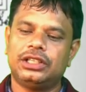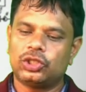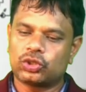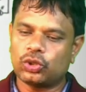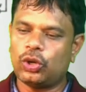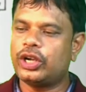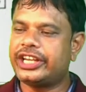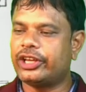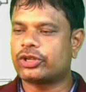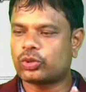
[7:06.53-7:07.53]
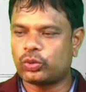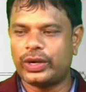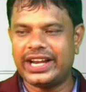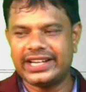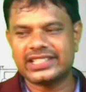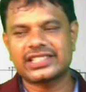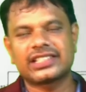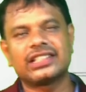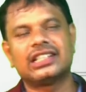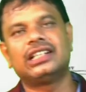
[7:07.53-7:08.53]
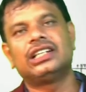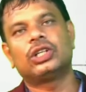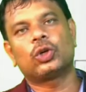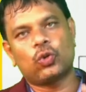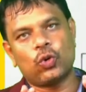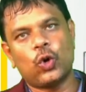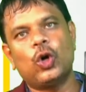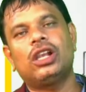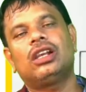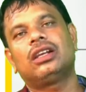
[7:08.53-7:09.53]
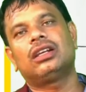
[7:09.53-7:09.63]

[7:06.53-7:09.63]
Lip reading: so dear students, coal,